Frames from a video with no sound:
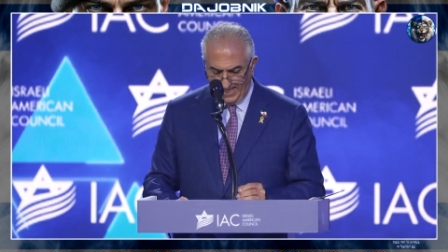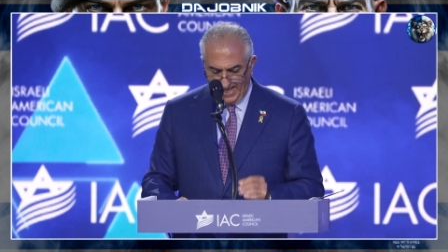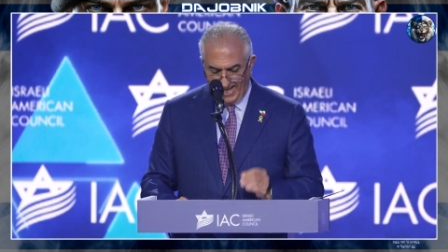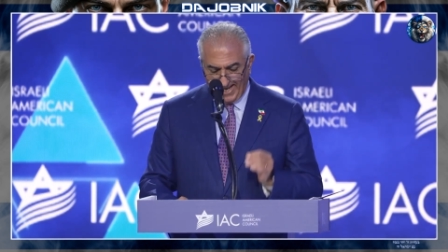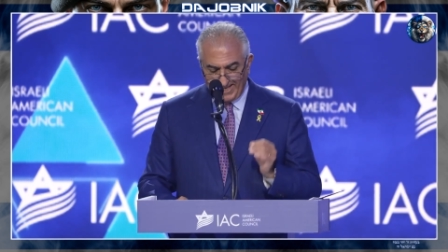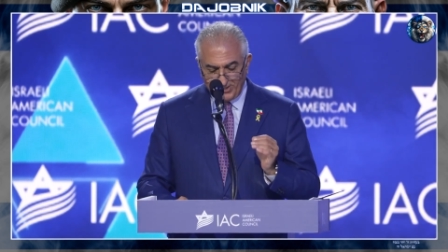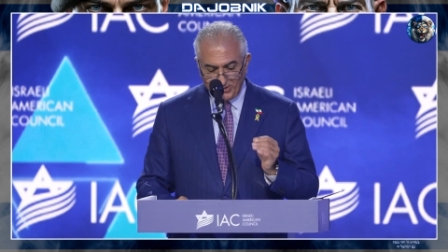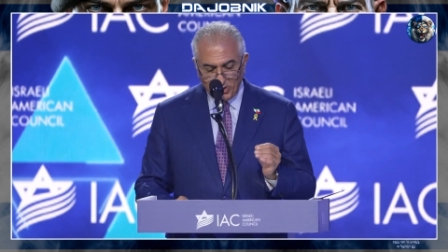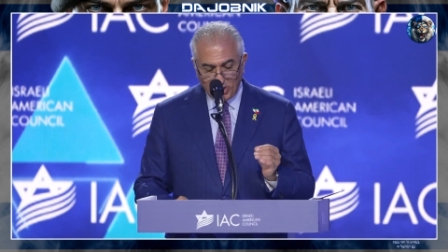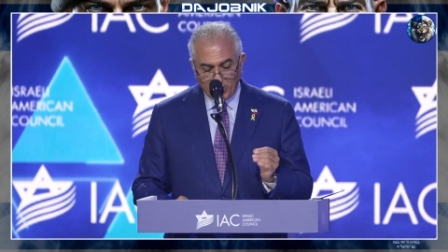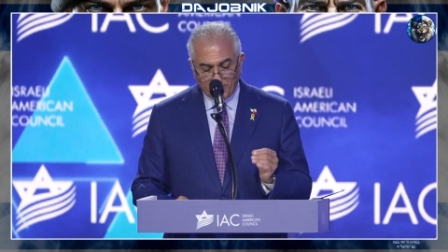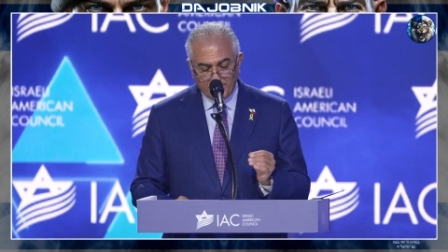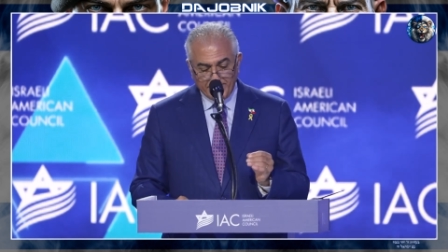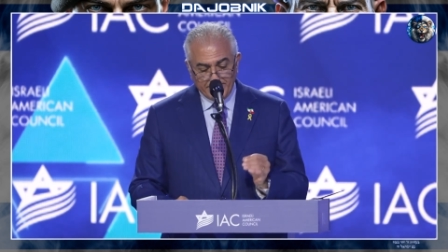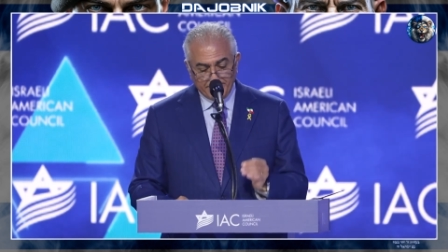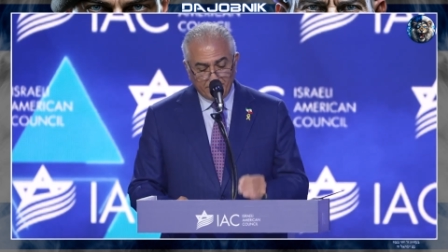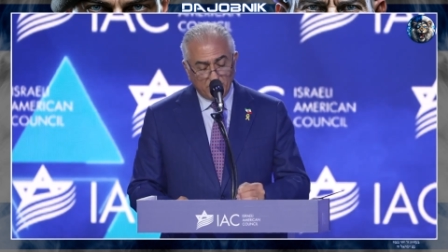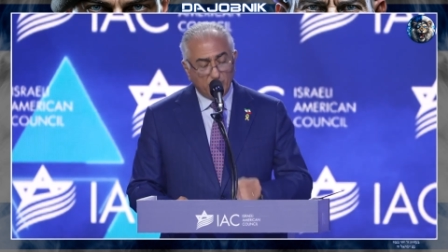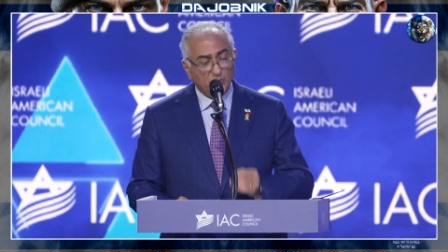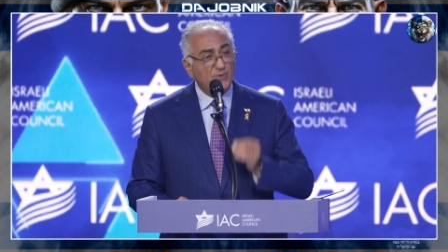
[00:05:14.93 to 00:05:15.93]
and your
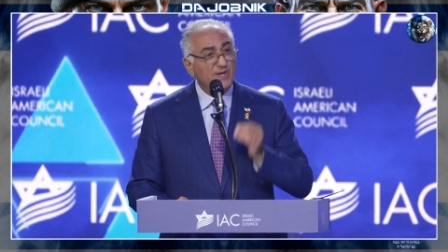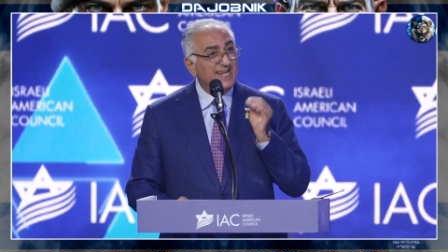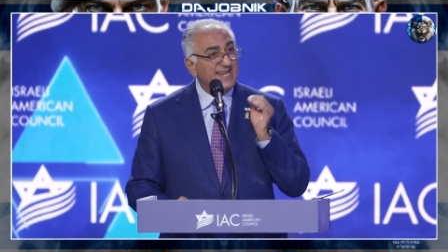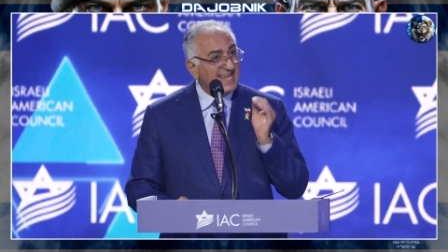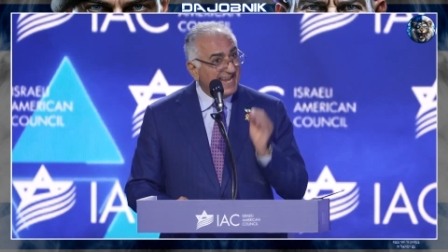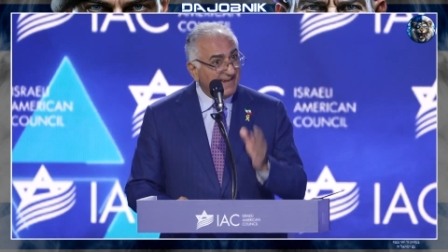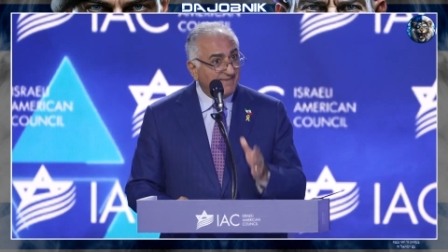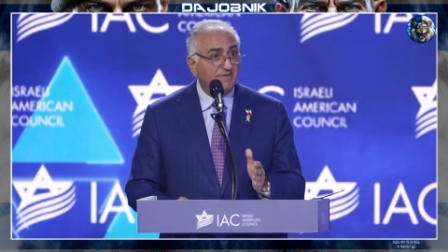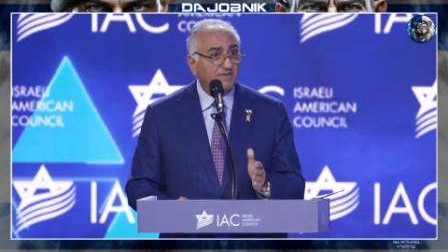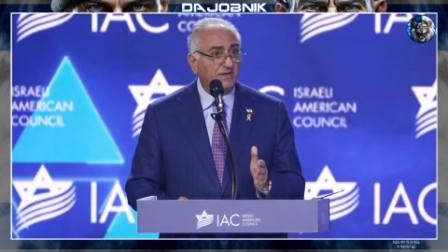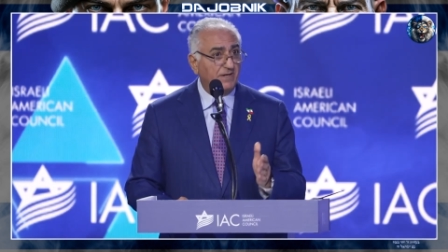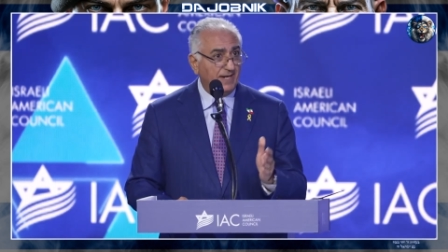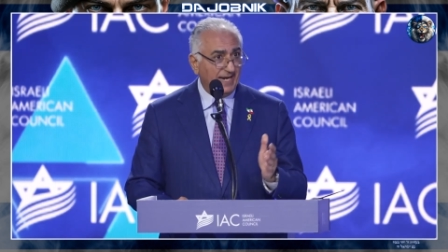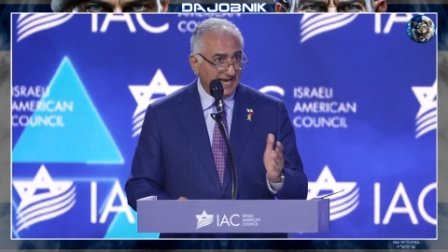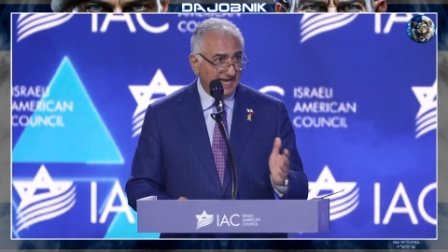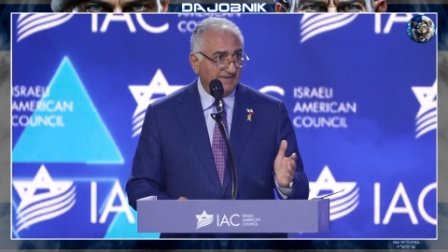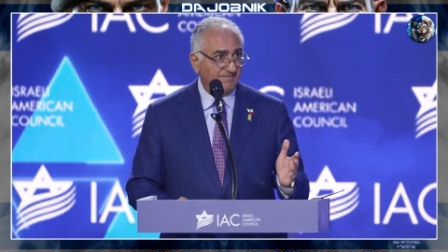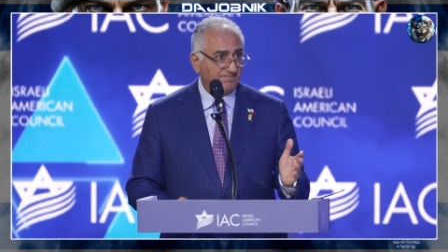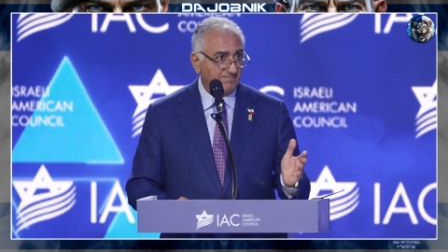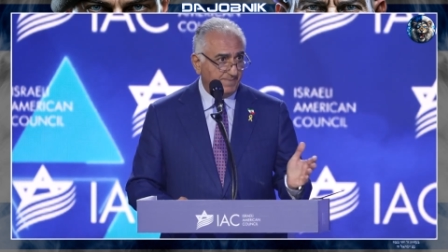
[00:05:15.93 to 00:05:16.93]
people will never
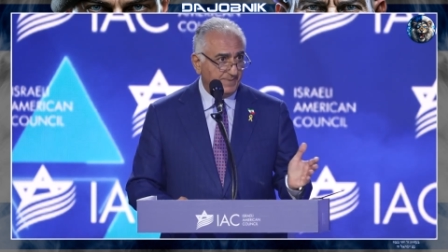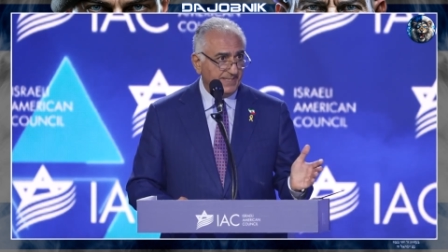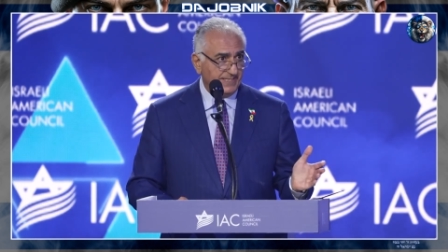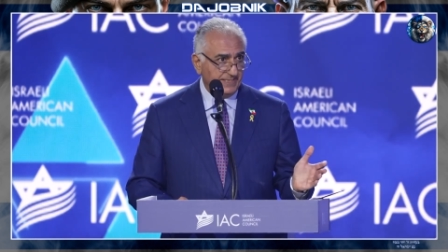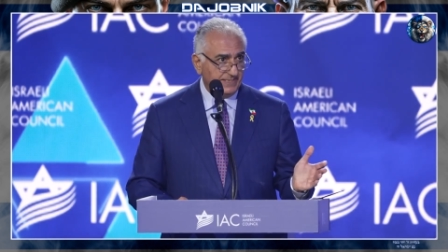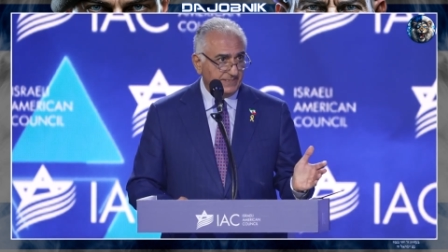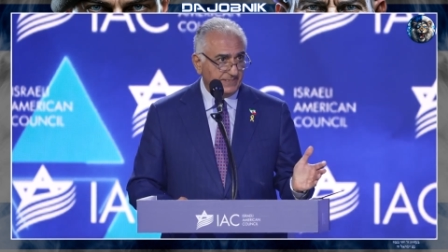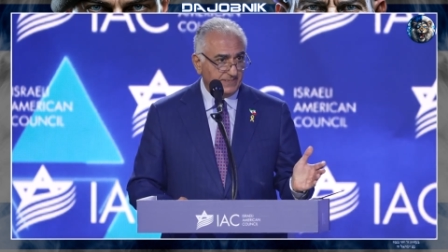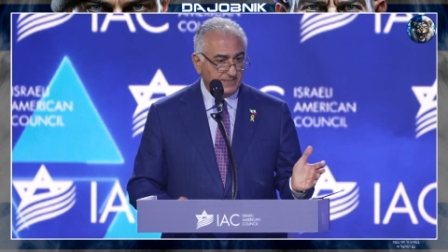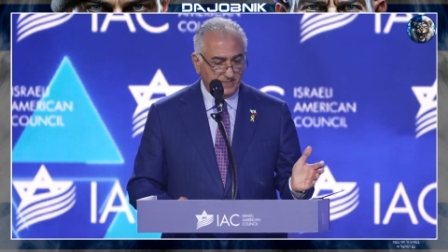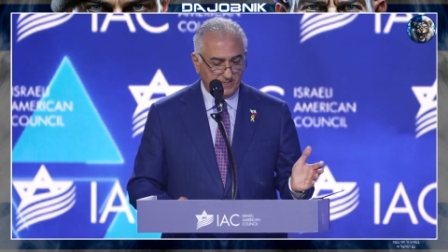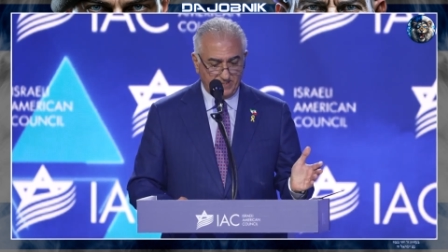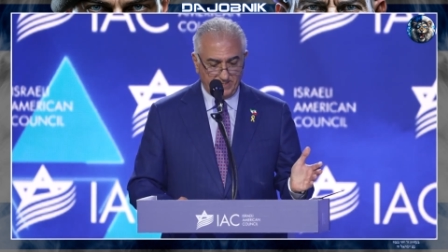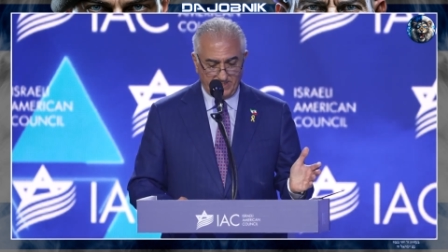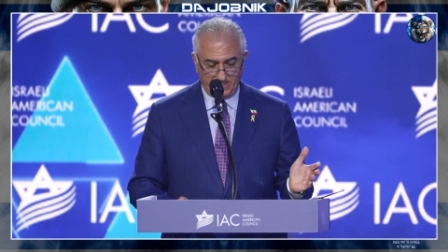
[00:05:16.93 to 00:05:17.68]
have peace.